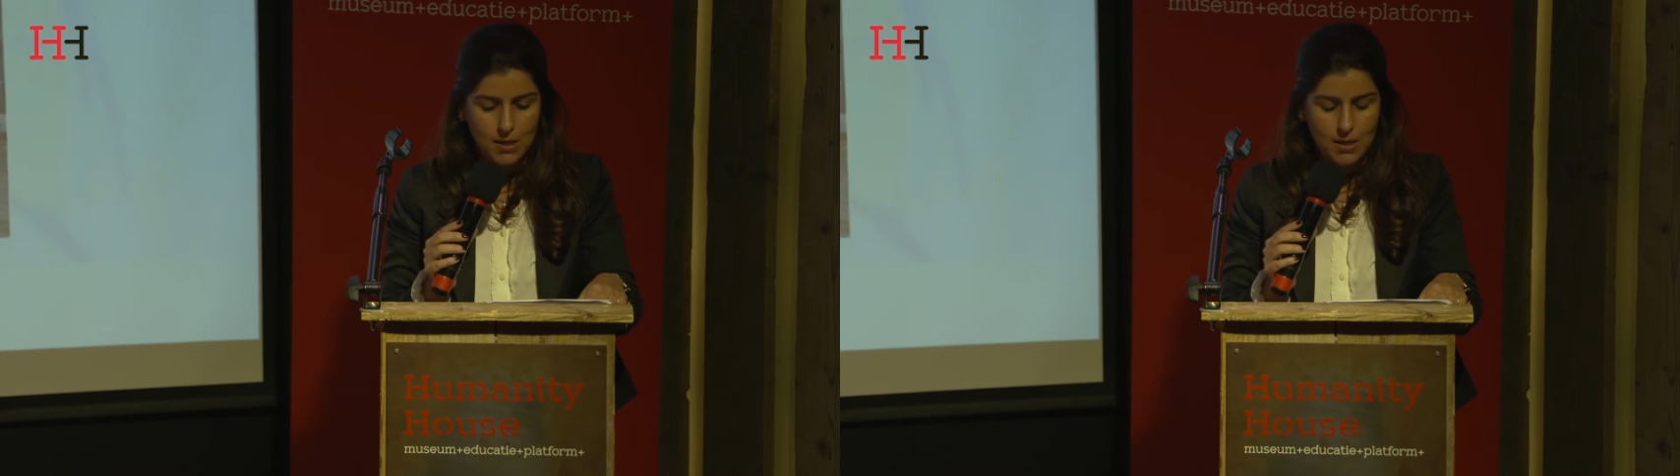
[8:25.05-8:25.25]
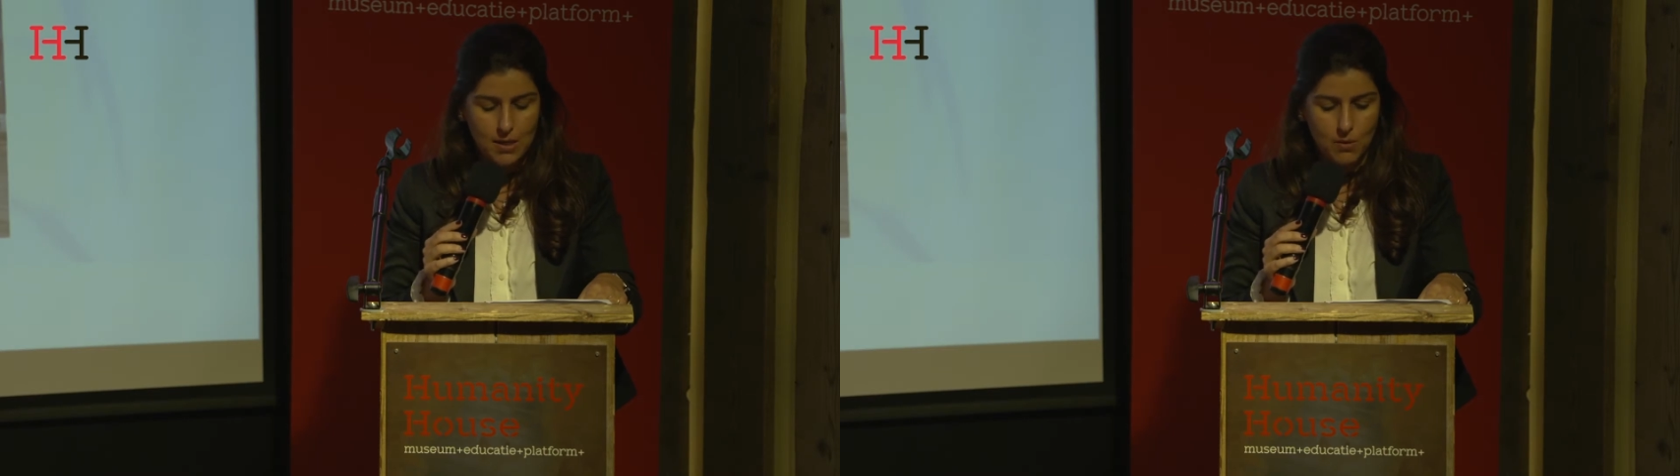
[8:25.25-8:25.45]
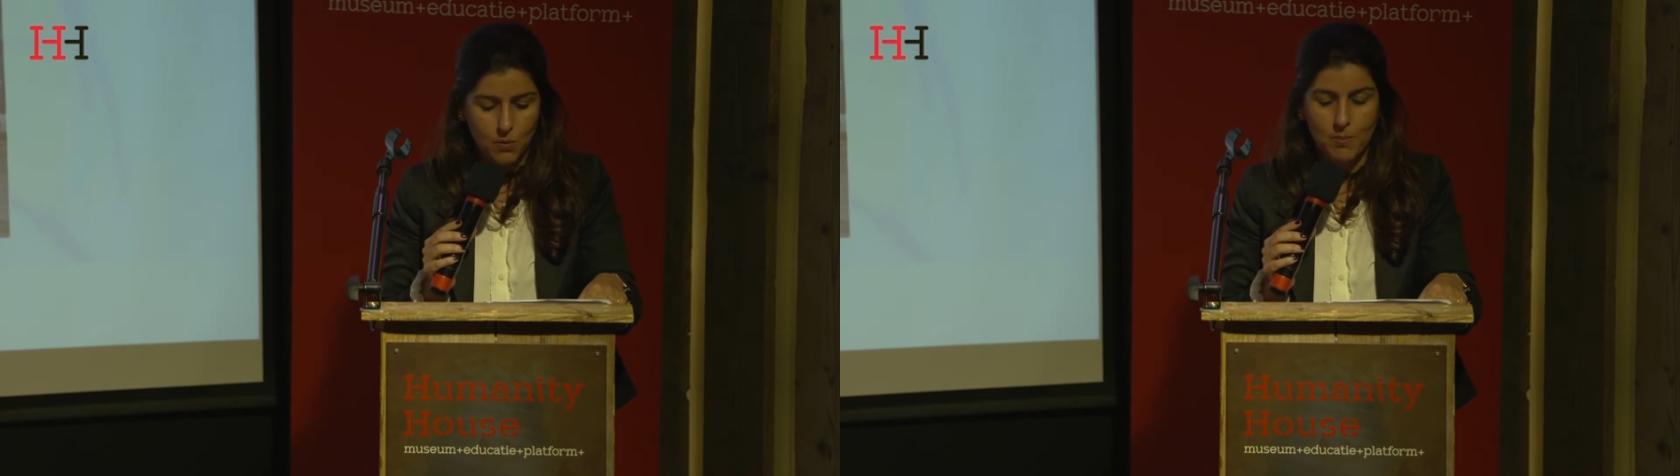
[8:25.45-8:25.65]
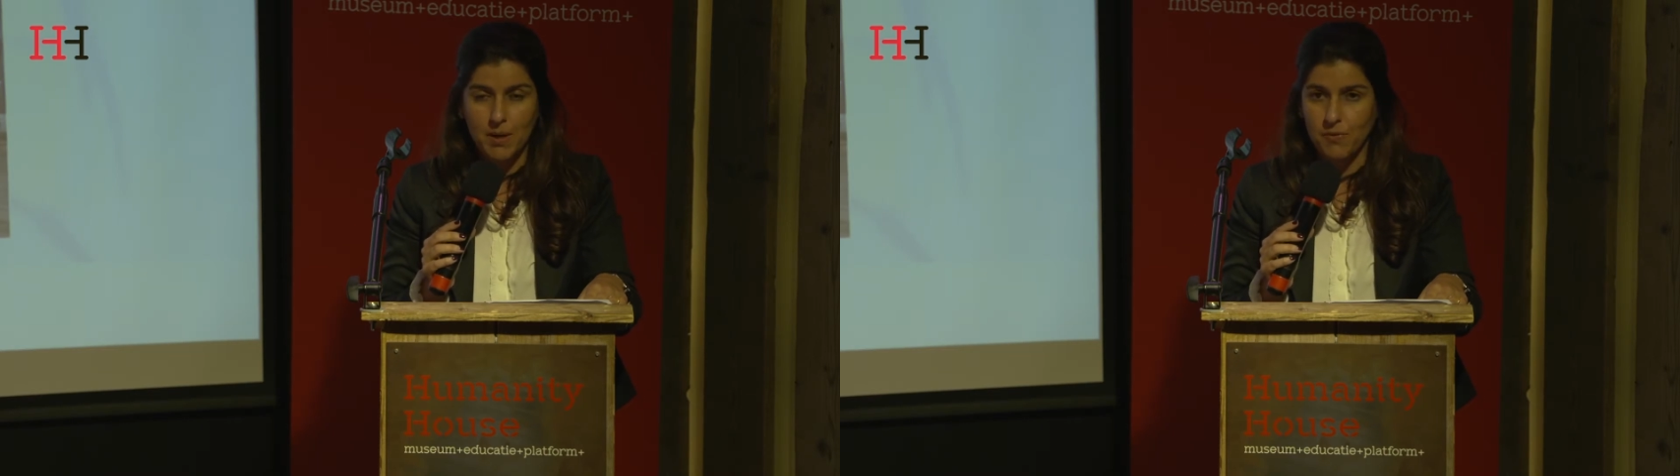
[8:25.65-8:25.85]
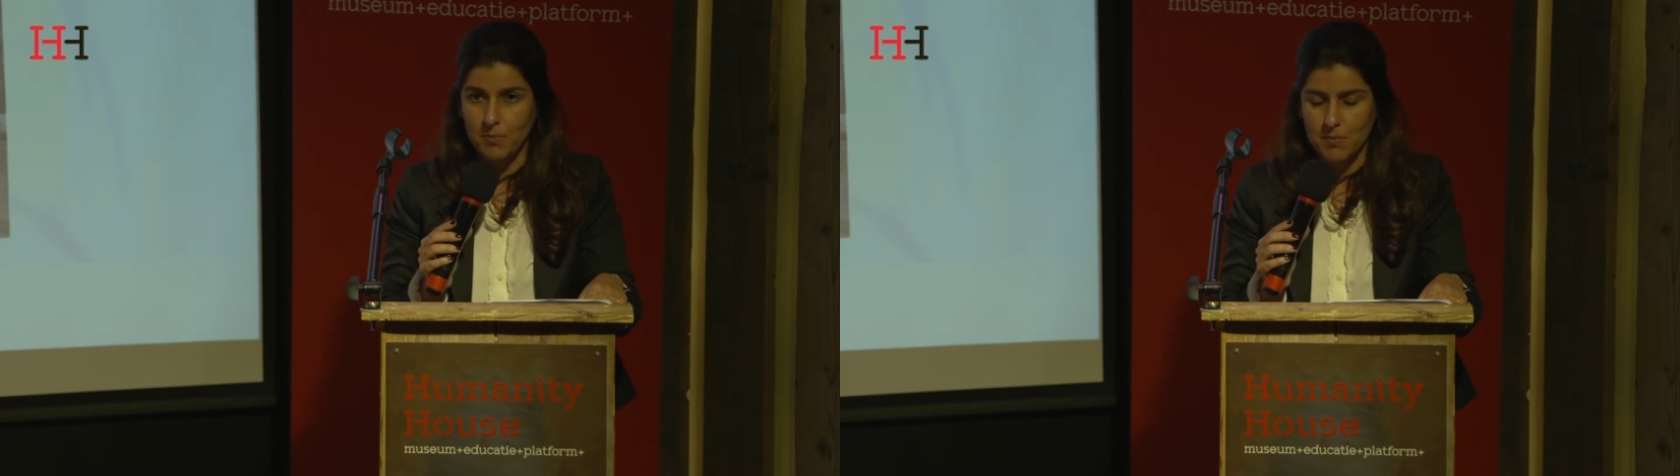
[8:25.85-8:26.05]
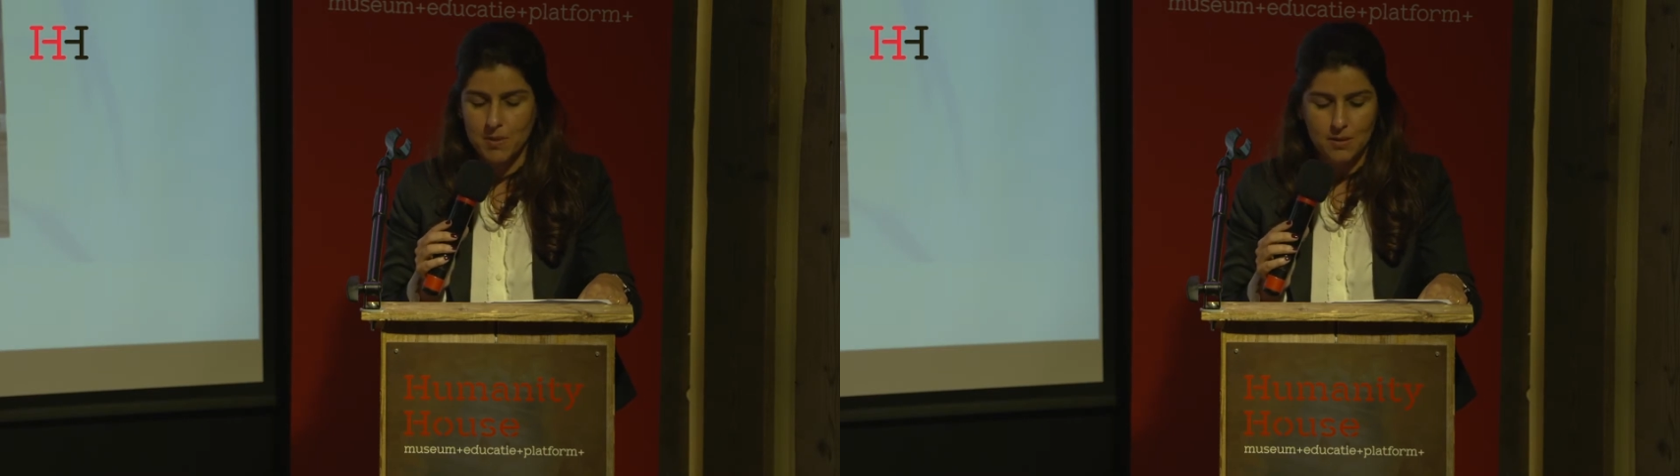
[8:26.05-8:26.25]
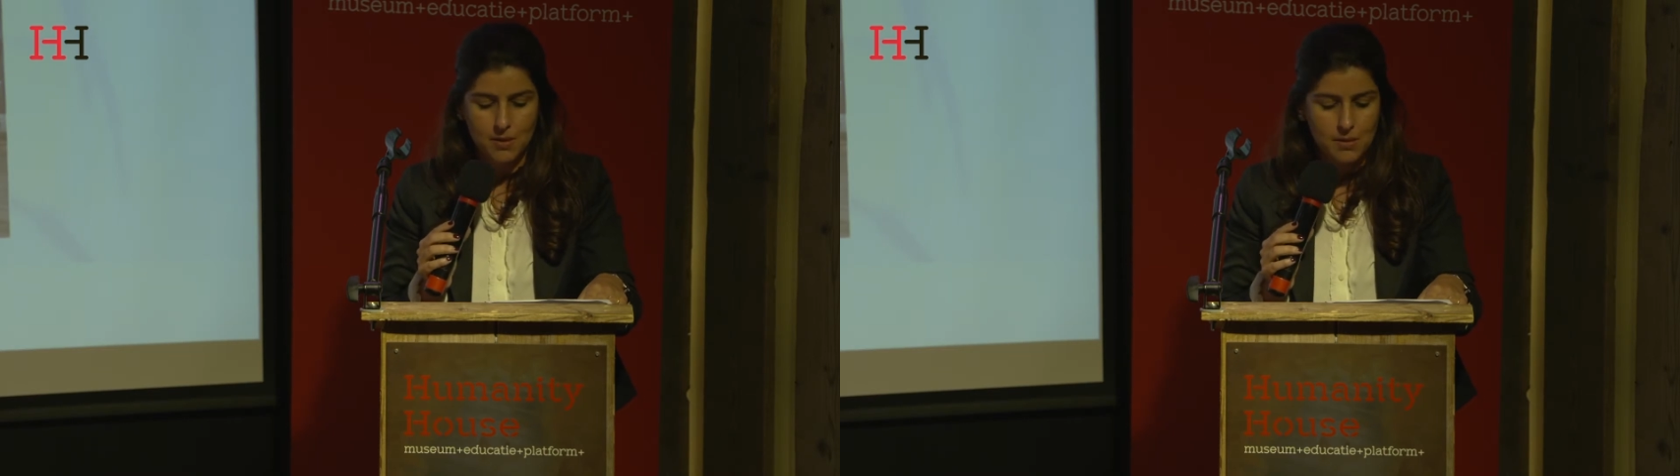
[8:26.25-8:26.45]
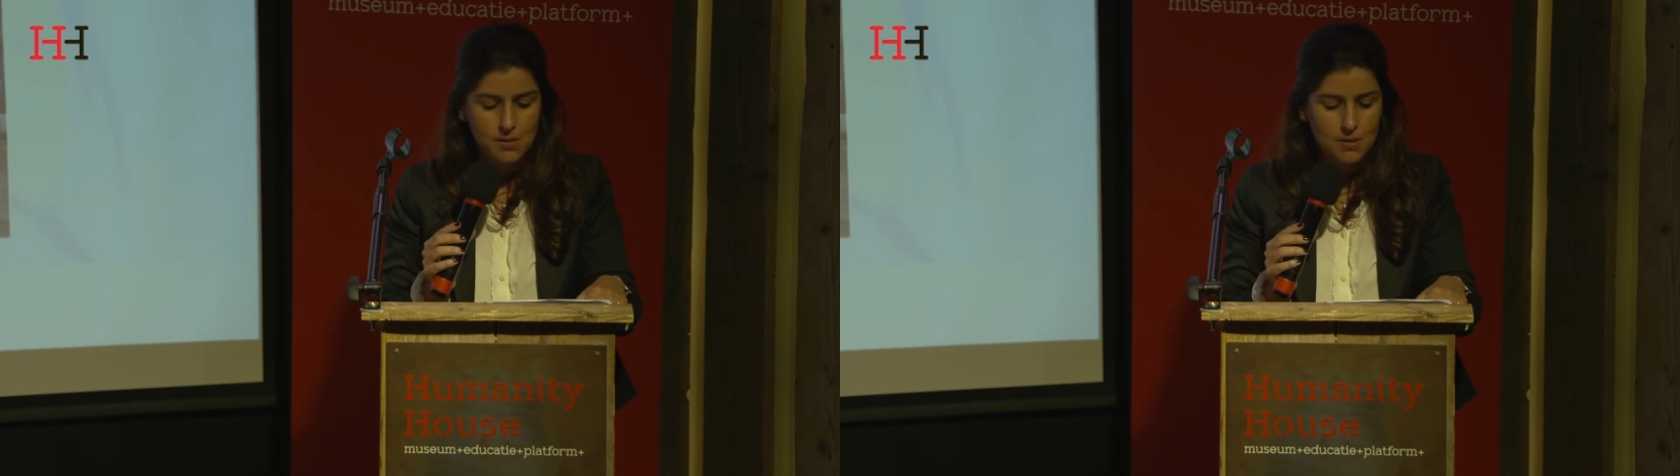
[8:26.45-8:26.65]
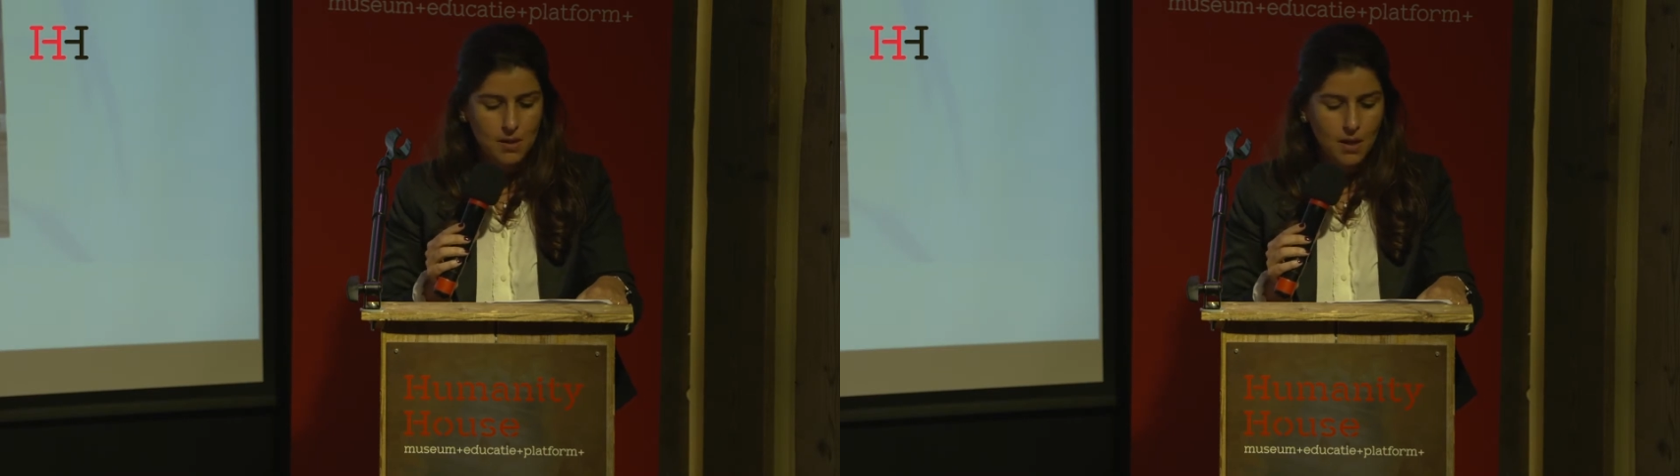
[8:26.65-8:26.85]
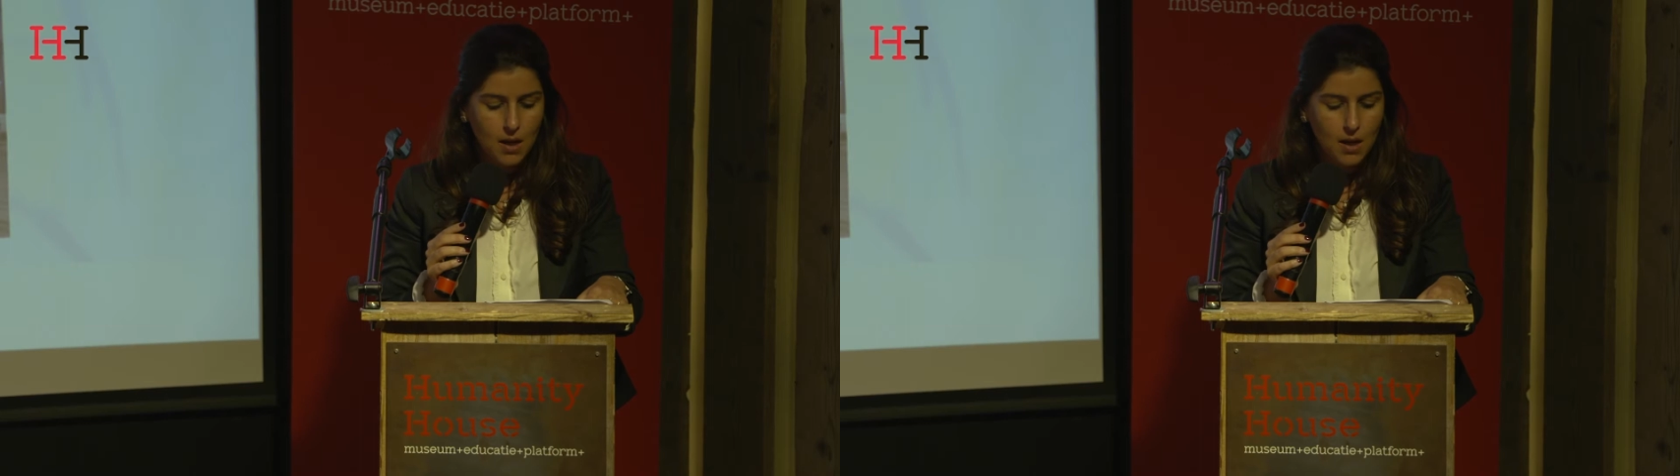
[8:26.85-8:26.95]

the women from the Middle East.